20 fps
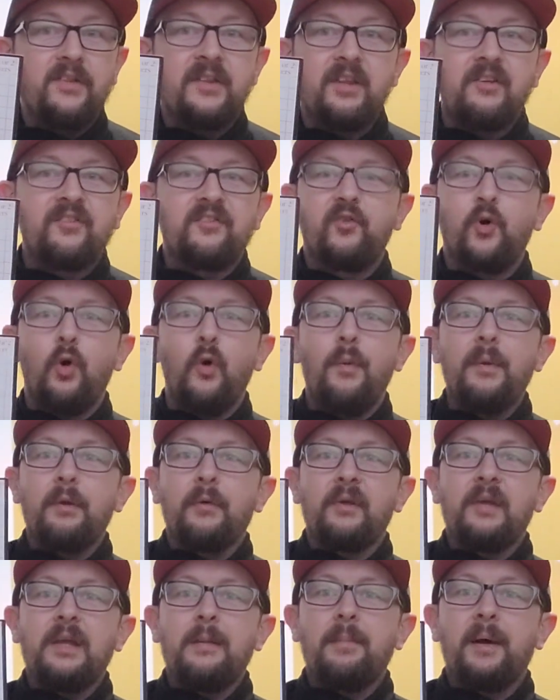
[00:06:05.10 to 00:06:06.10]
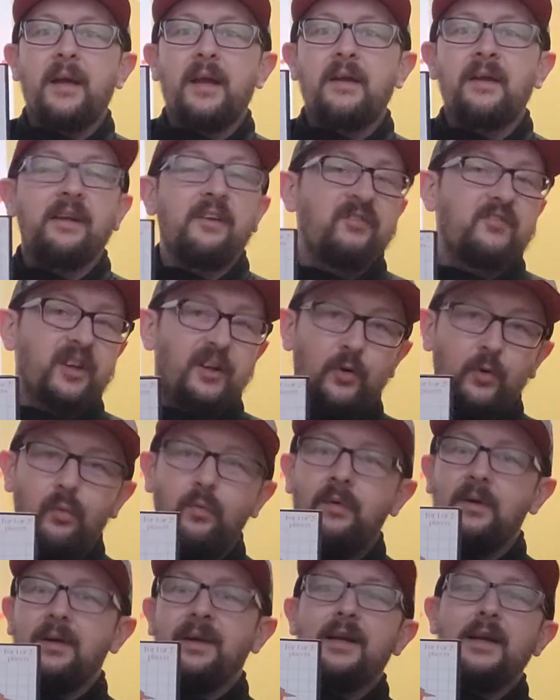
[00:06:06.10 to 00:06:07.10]
this for me on eBay, and he said, oh,
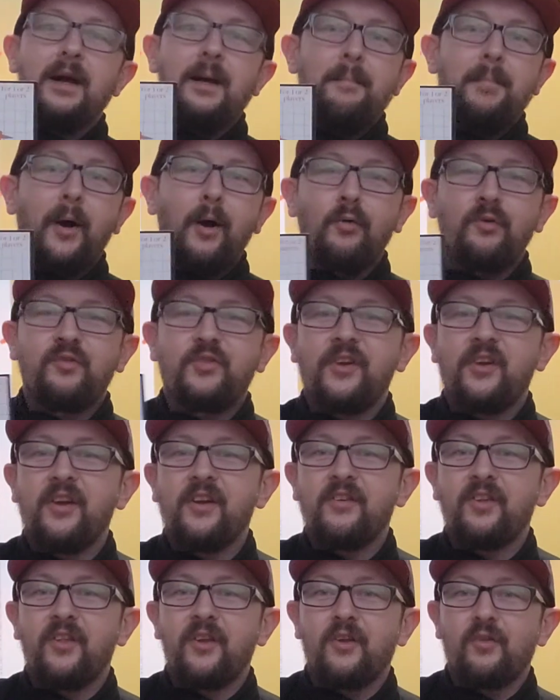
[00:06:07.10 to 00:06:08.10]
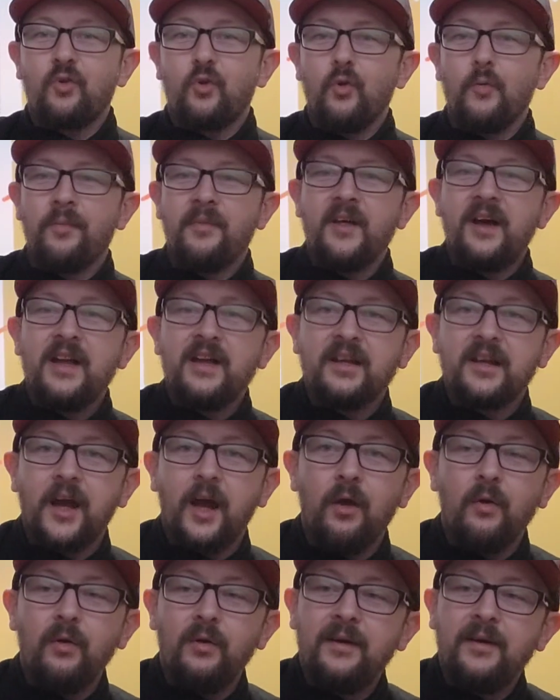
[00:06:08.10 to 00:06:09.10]
posted it to the group, there you
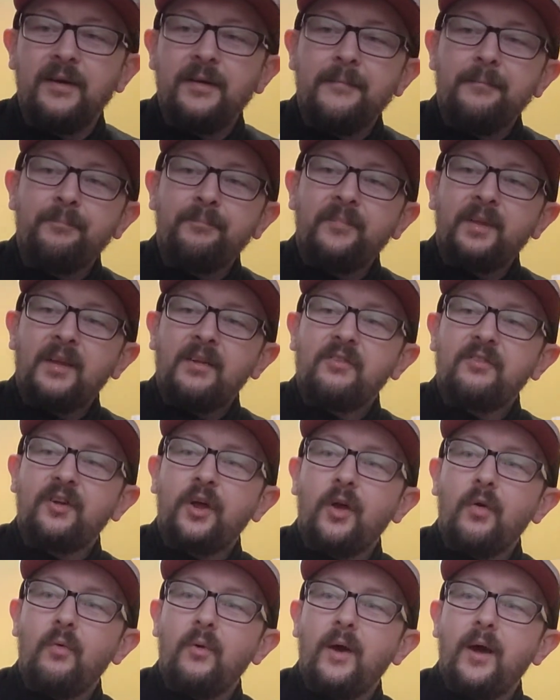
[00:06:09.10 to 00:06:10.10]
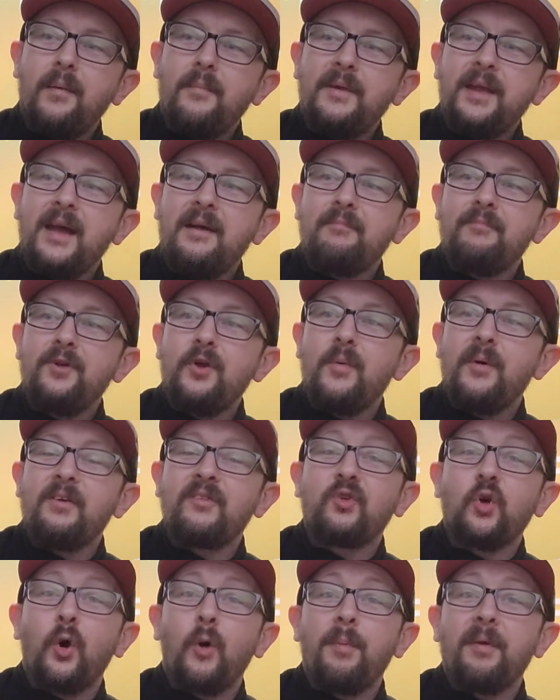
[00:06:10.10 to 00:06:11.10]
go. So yeah, US
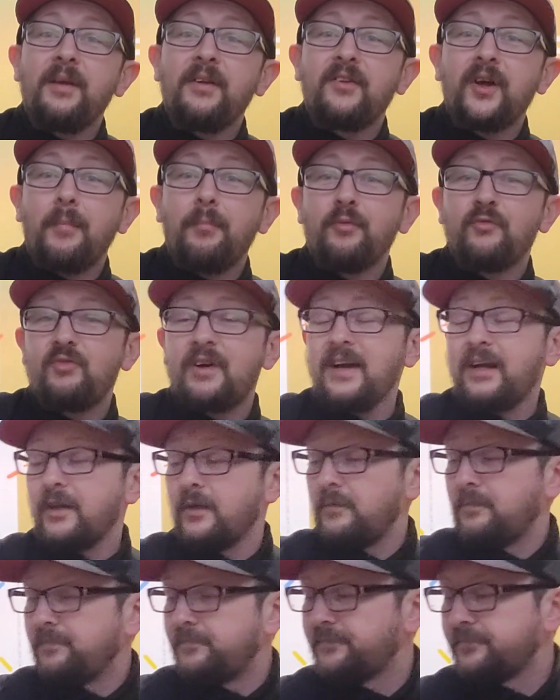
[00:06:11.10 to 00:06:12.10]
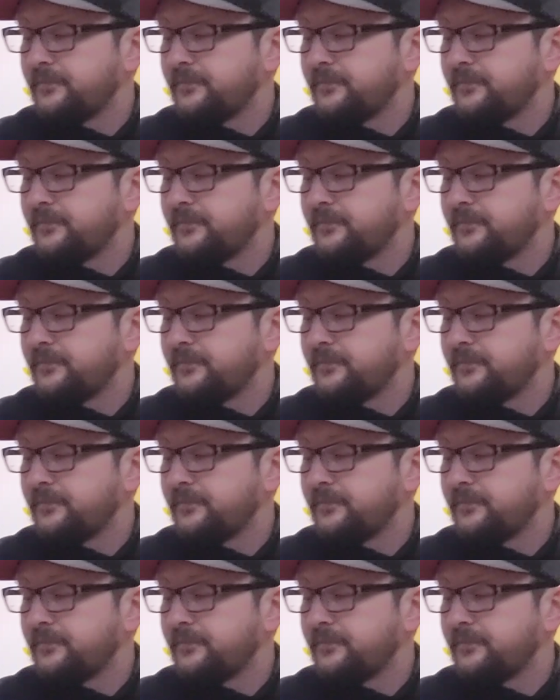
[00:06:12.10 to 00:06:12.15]
copy of Double Dragon.